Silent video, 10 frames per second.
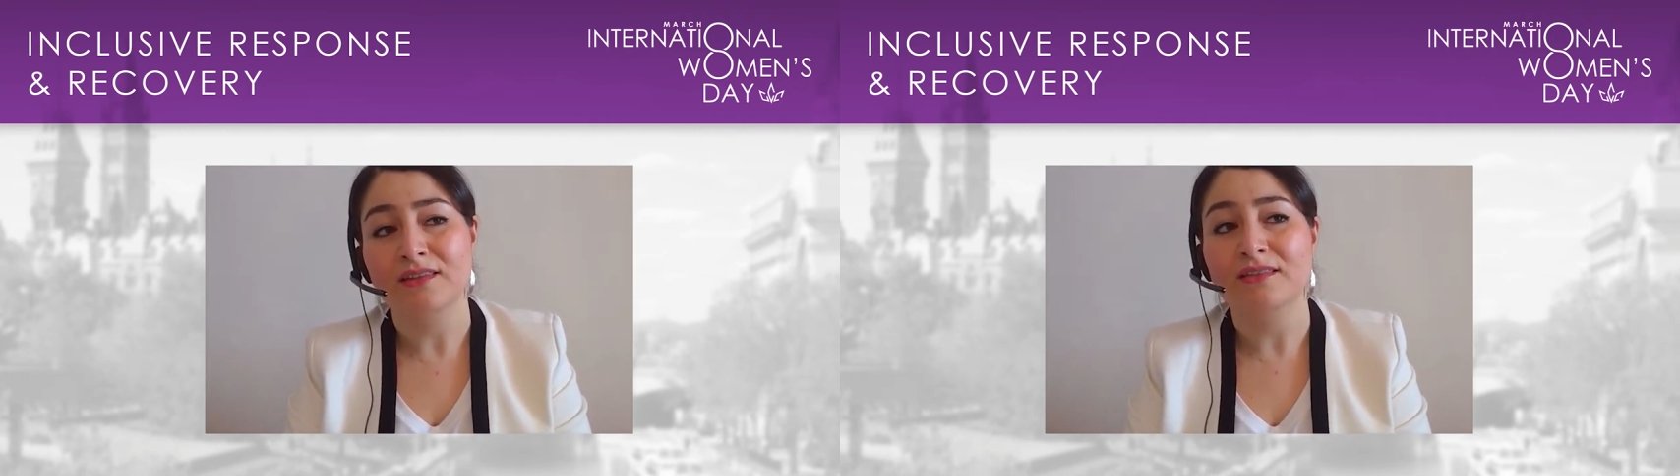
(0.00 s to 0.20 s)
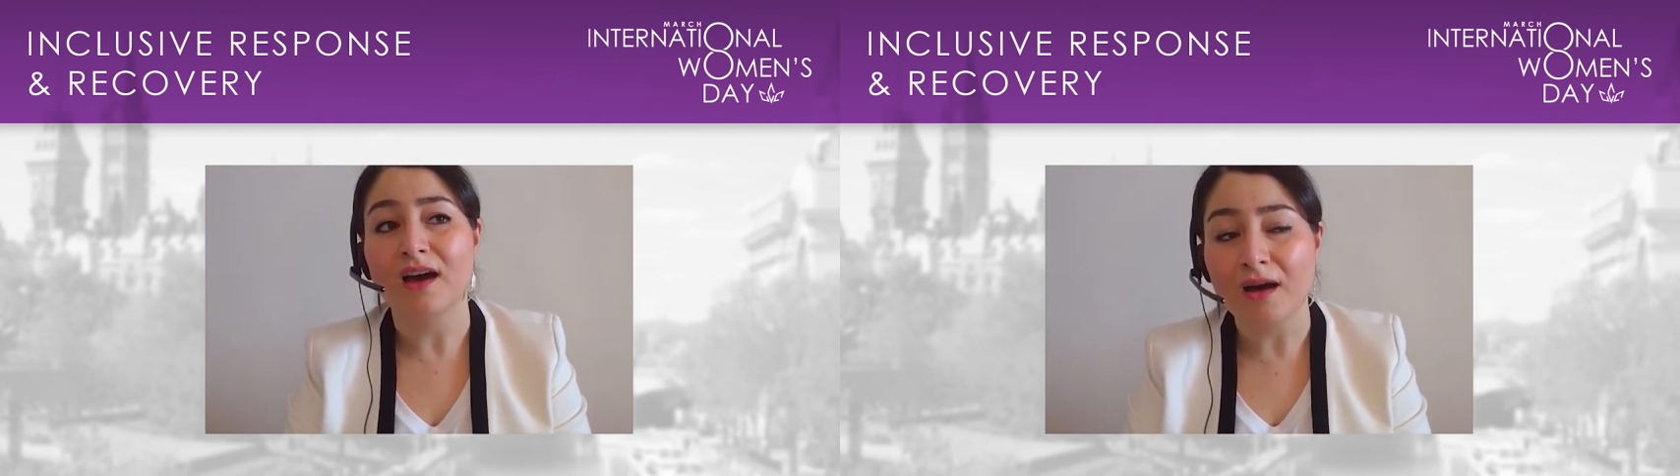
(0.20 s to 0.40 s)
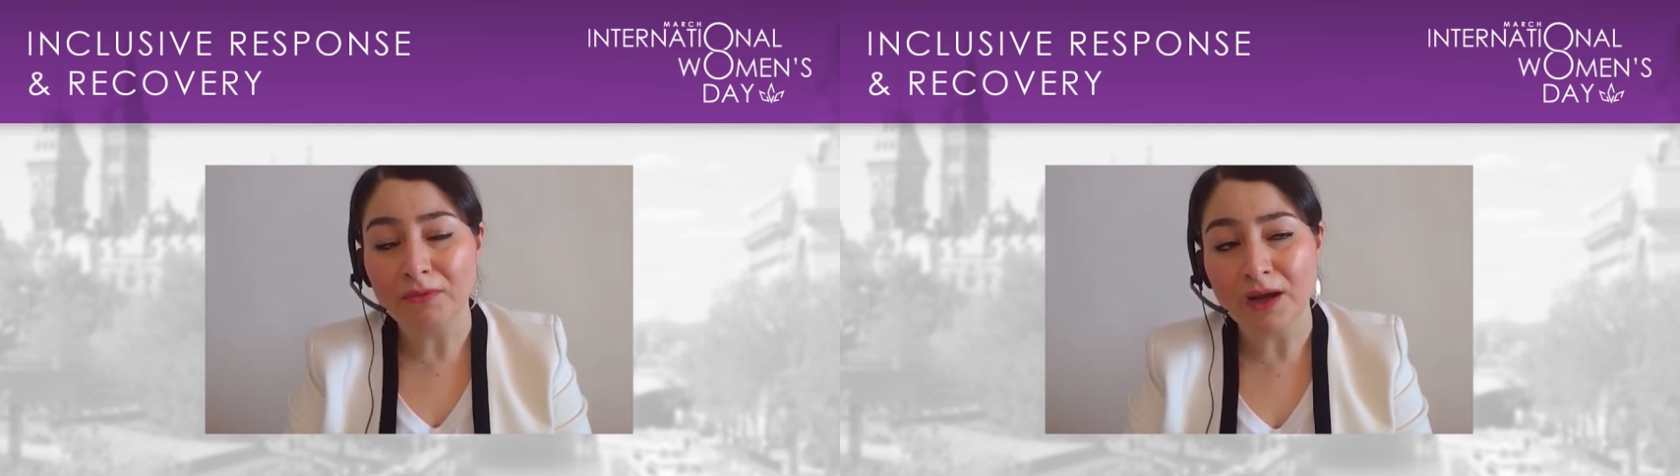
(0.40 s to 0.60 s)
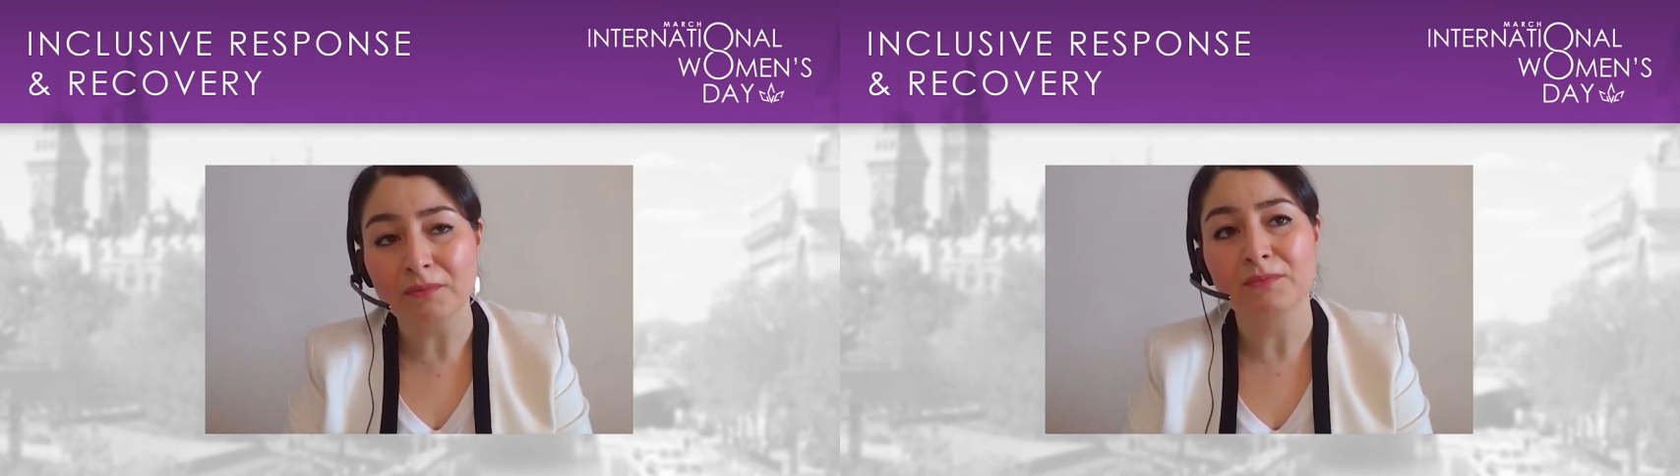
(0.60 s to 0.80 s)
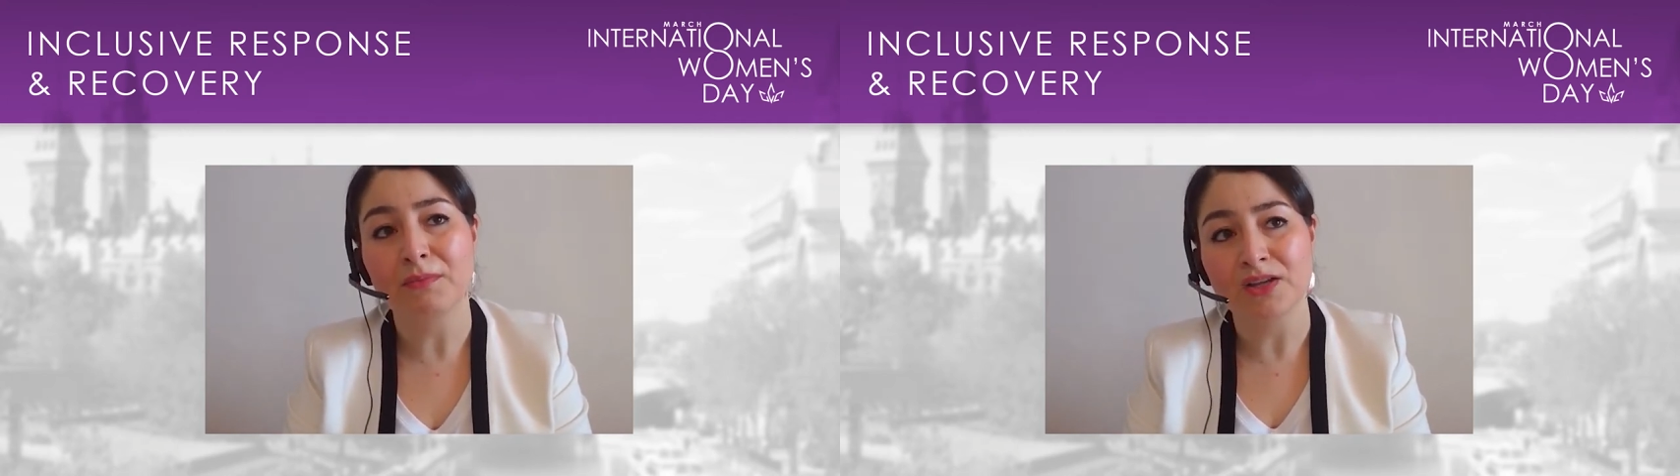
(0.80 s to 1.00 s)
The
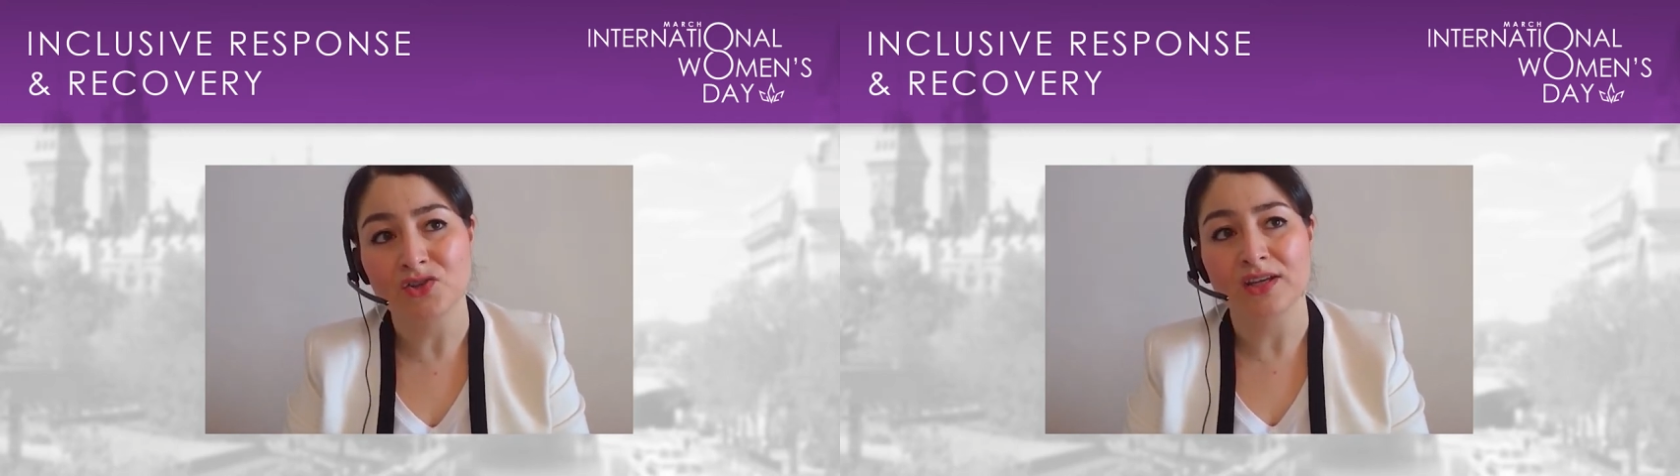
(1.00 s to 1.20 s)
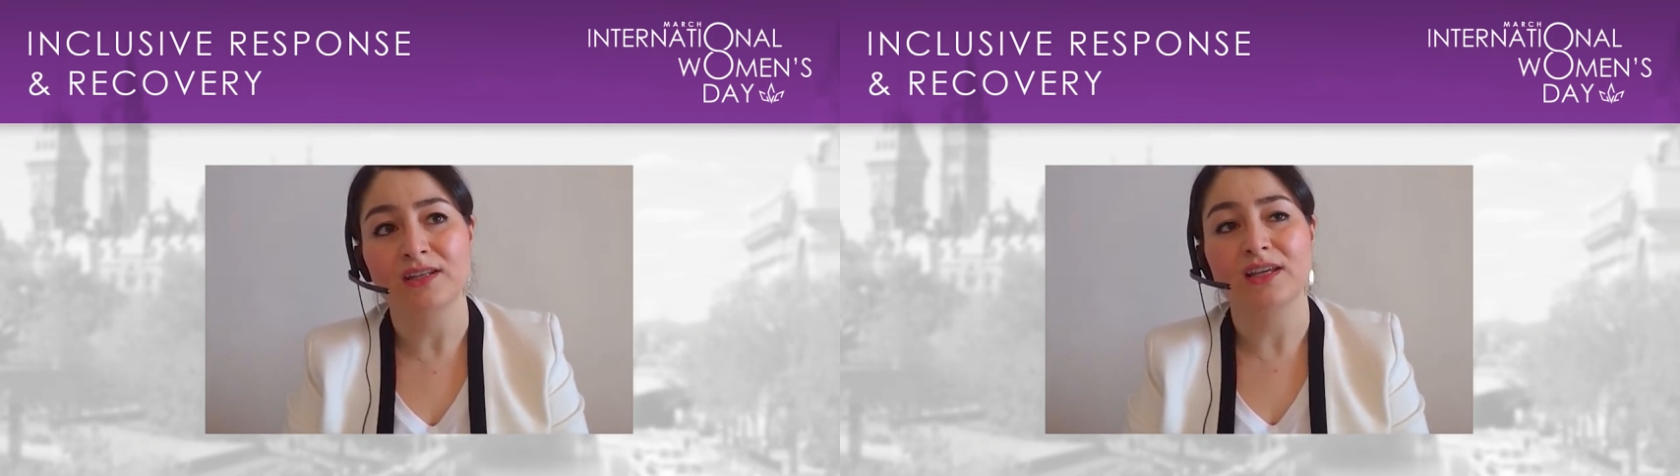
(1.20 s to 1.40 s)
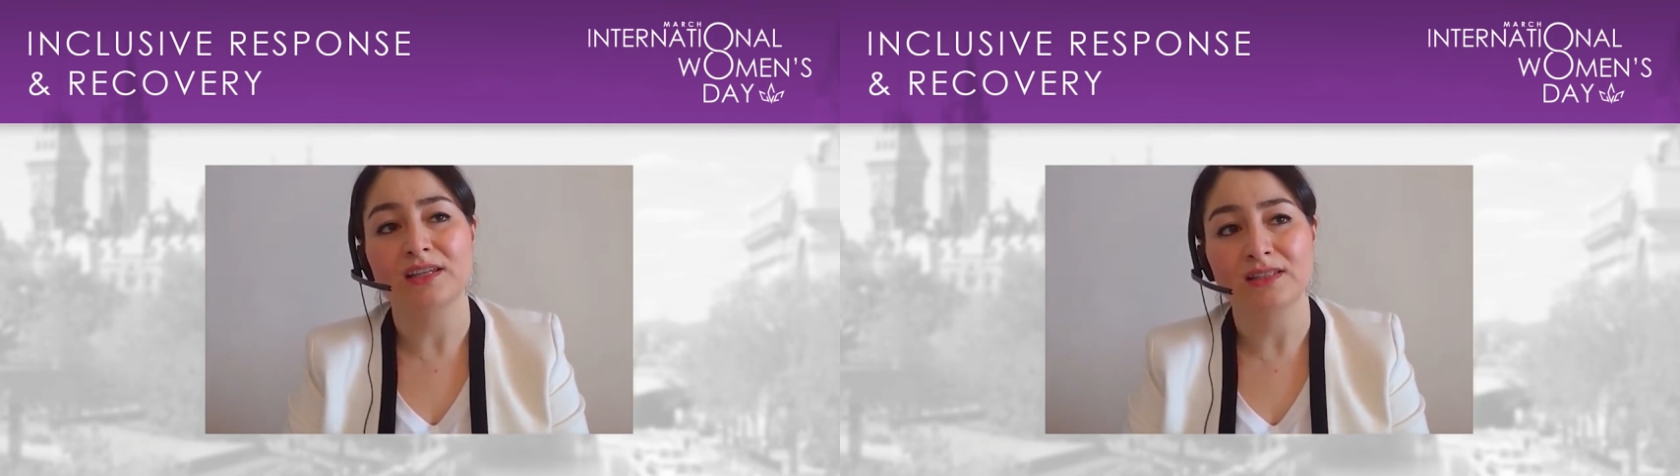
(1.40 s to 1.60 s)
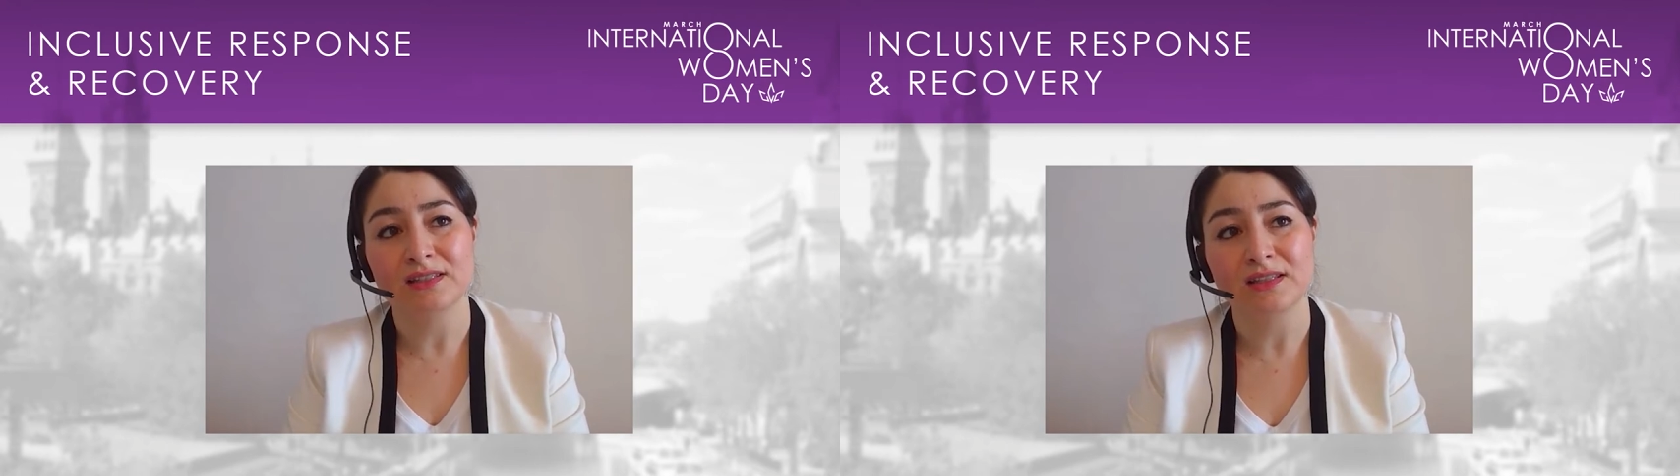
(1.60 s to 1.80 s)
upcoming budget is,